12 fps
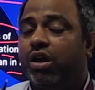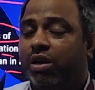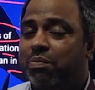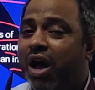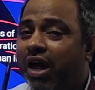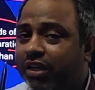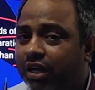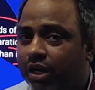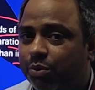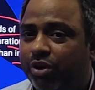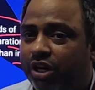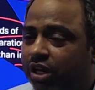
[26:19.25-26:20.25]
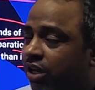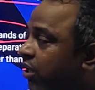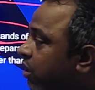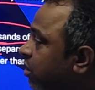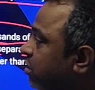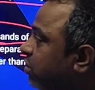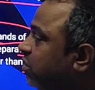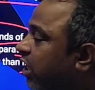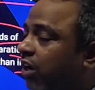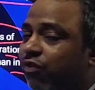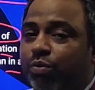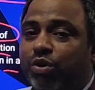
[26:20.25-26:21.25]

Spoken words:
remarkably sent